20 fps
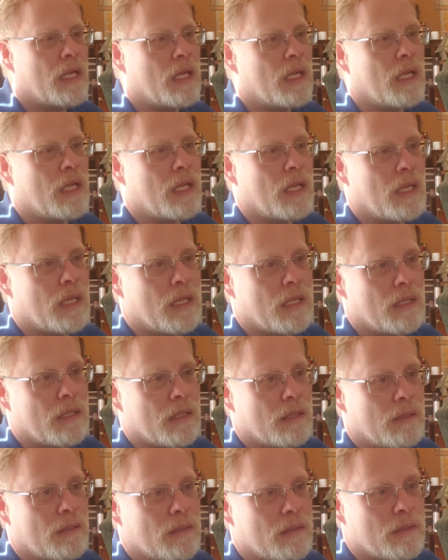
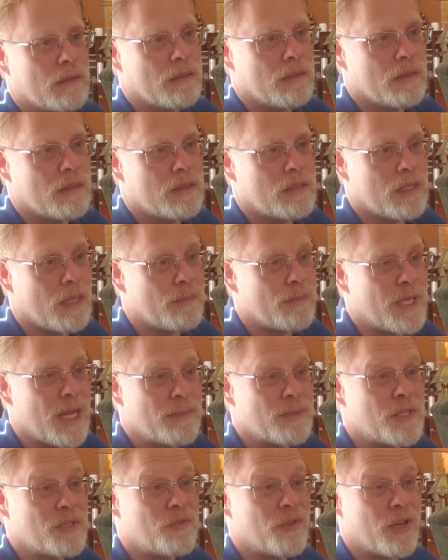Uh,
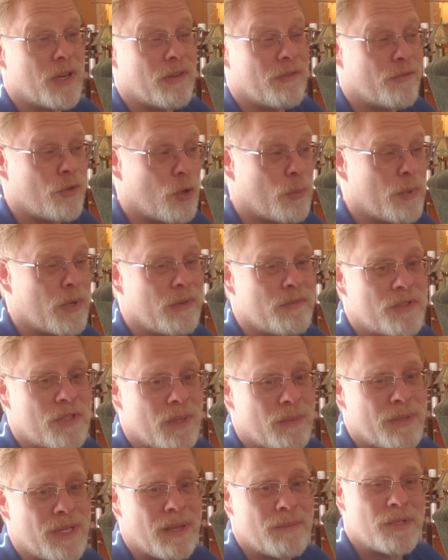sometimes it's very informative,
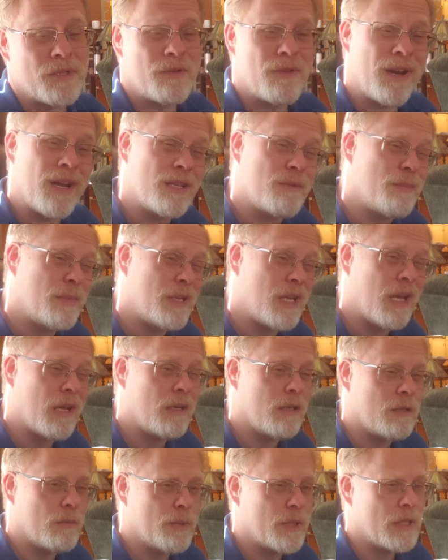sometimes it drags me down a
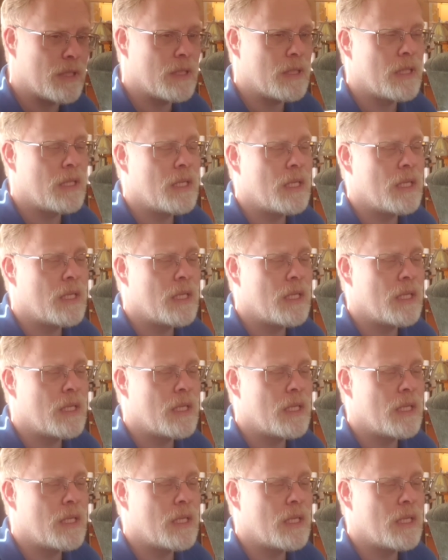little bit.